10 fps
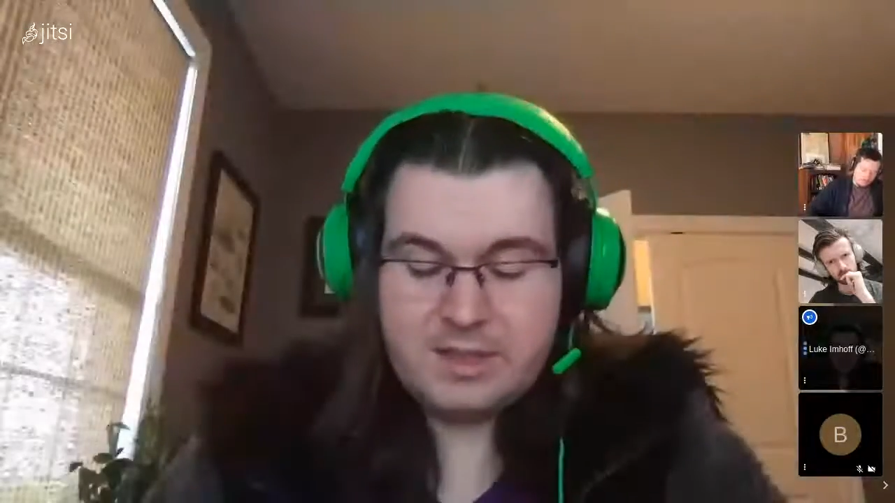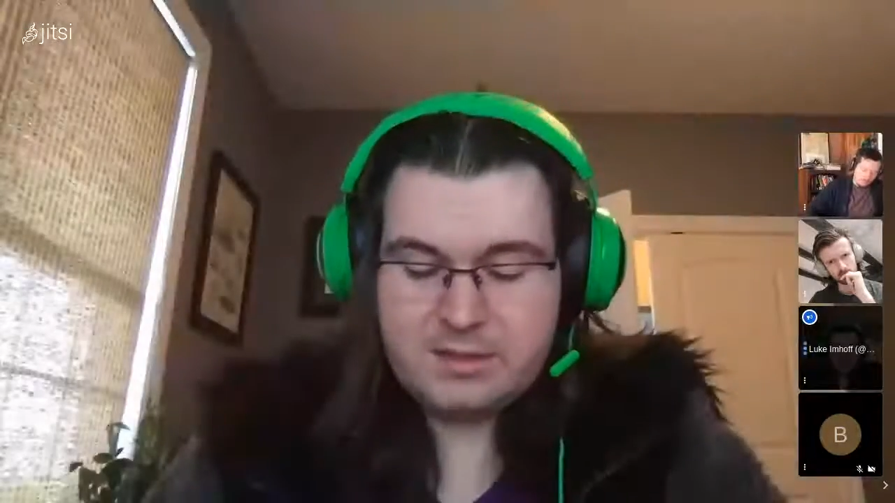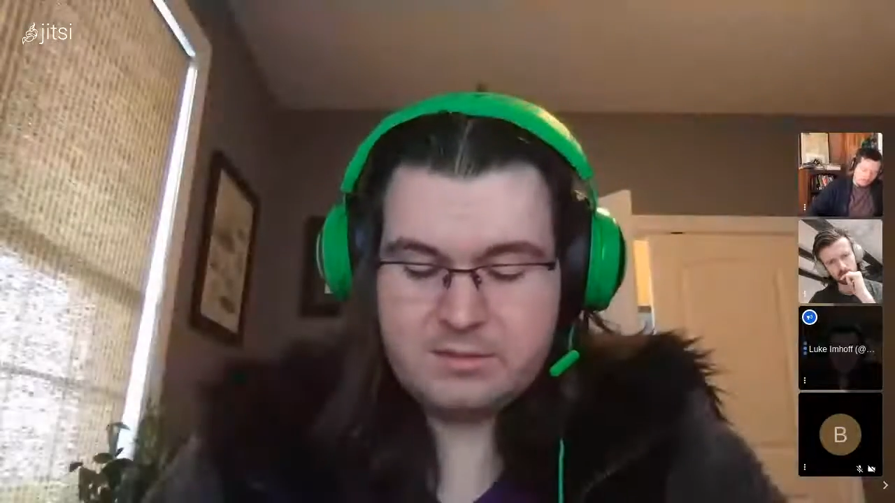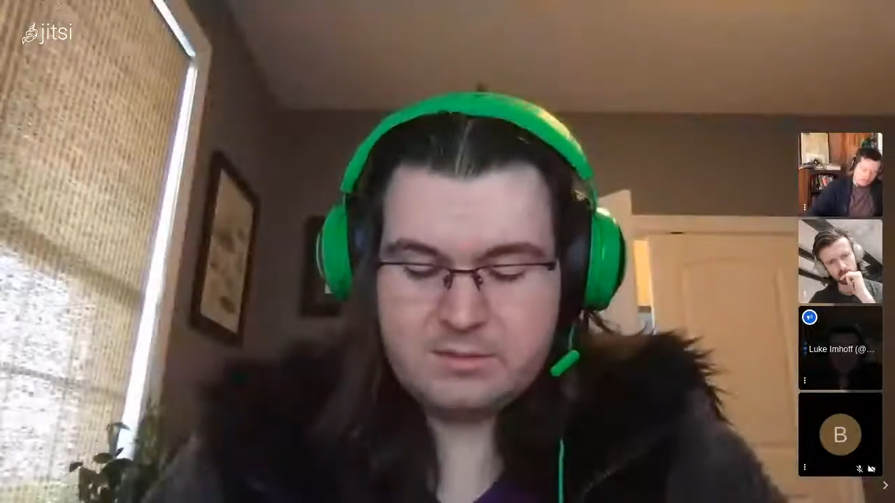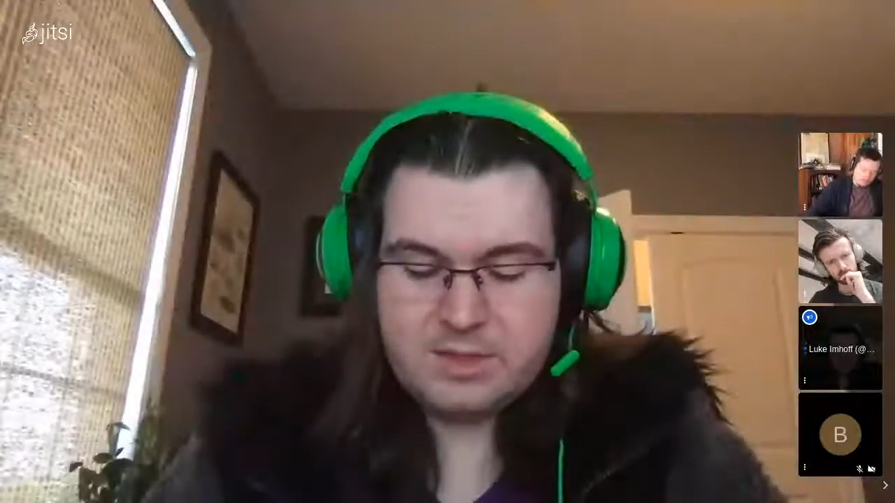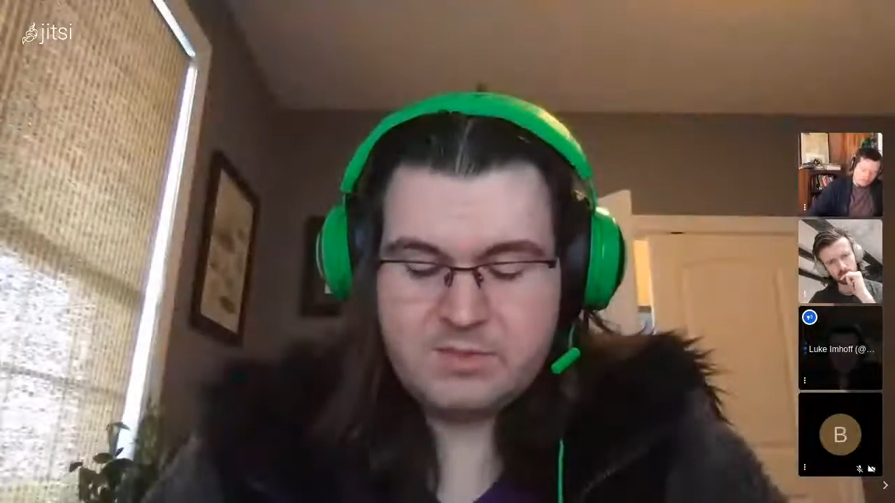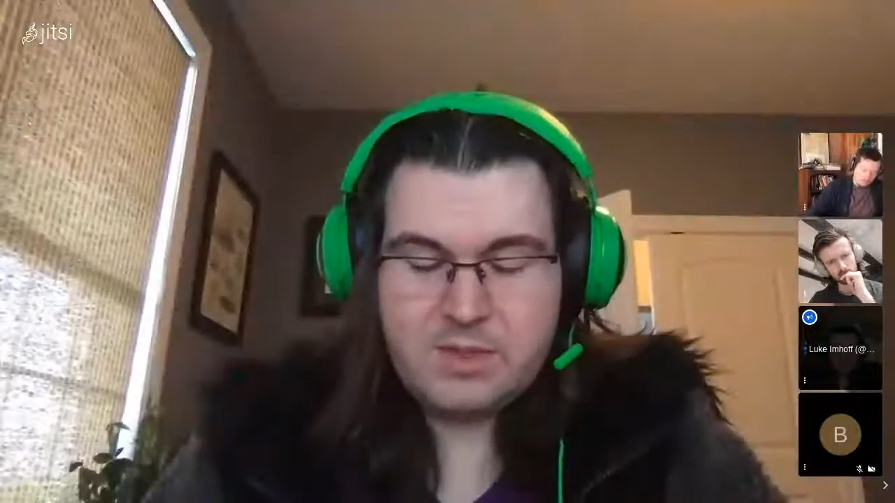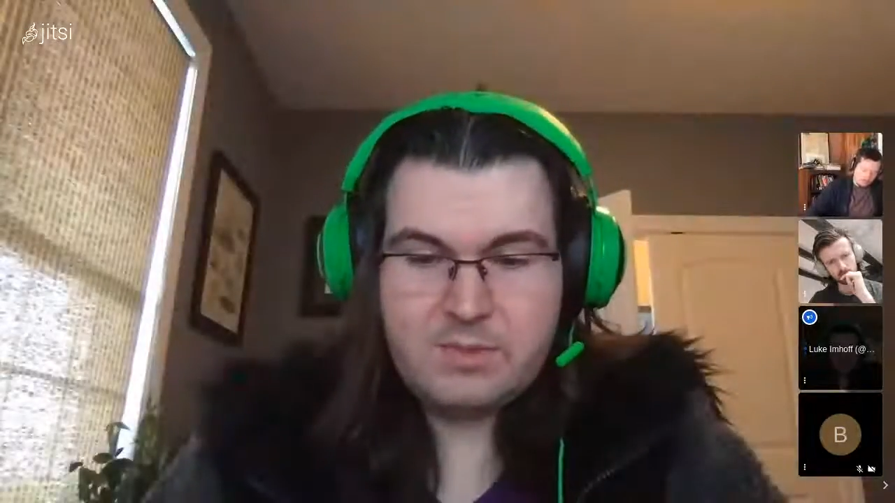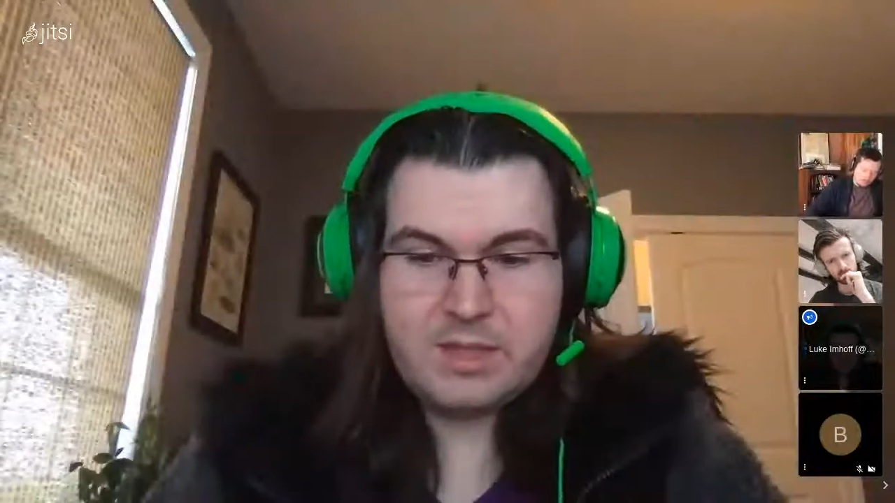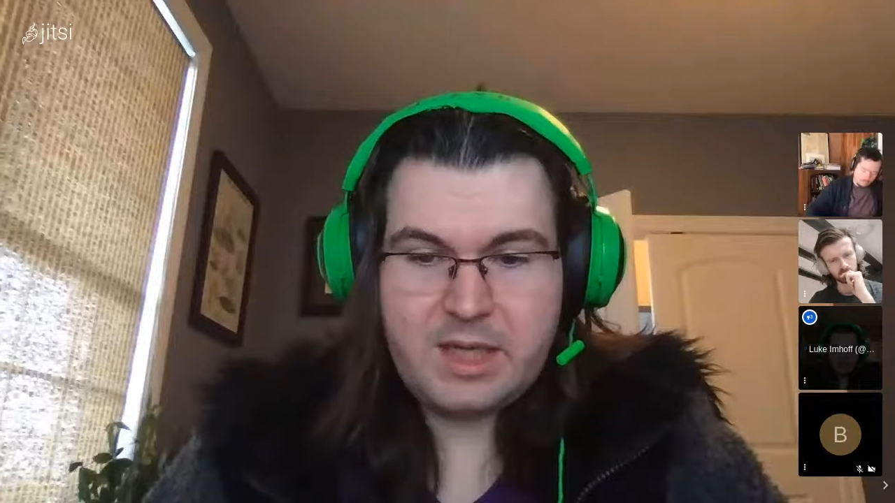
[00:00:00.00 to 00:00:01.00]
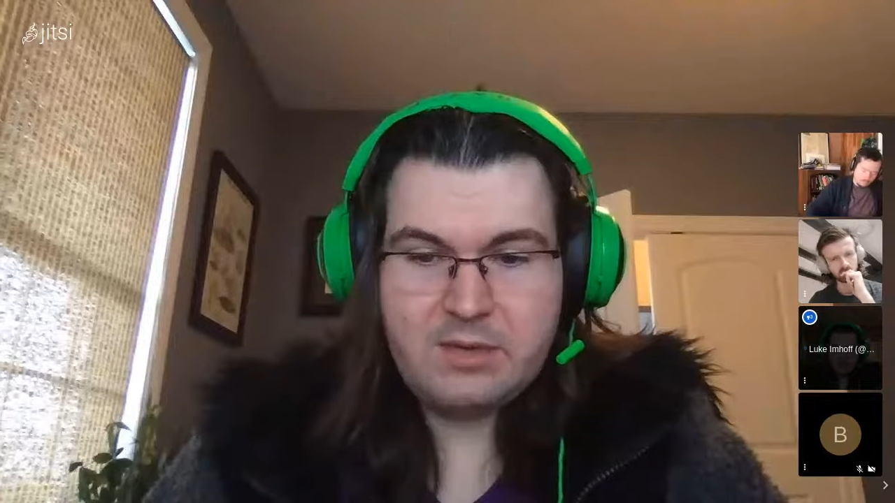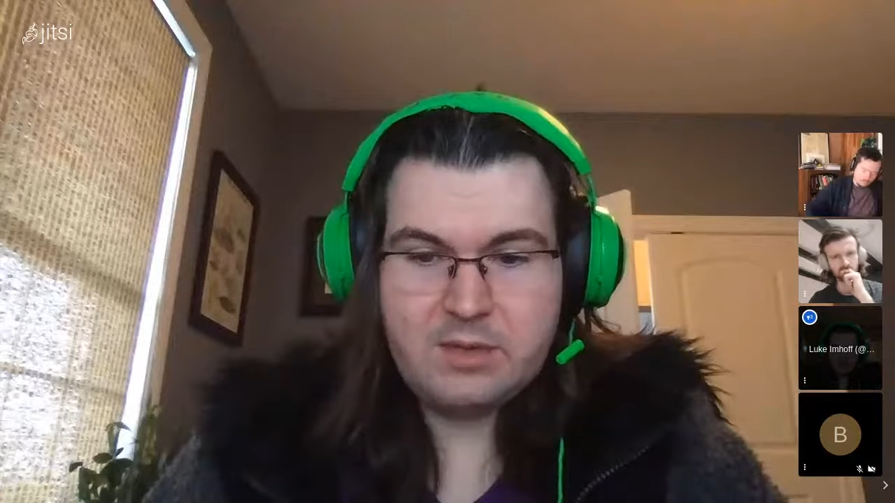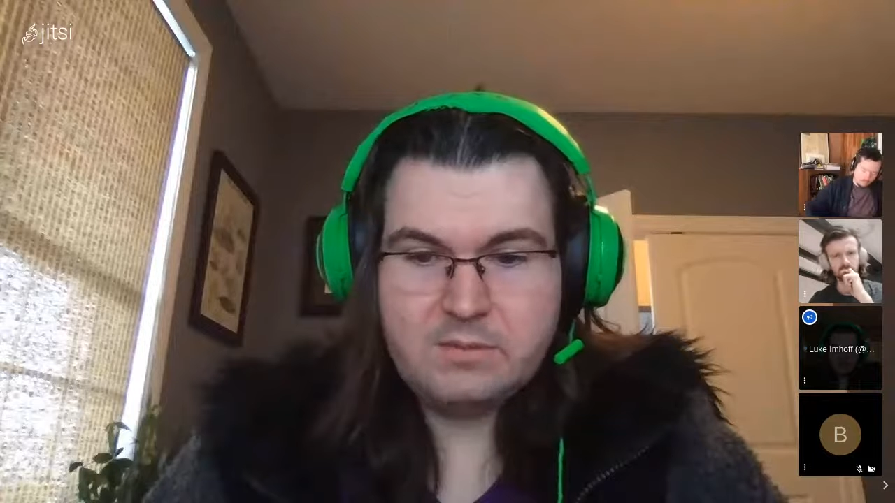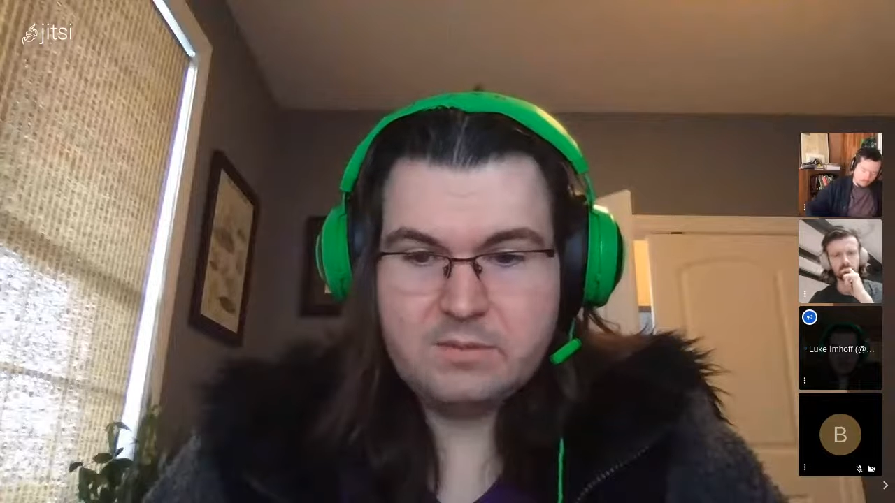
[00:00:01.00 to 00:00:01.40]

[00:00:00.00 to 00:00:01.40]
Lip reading: it this week, but I don't know.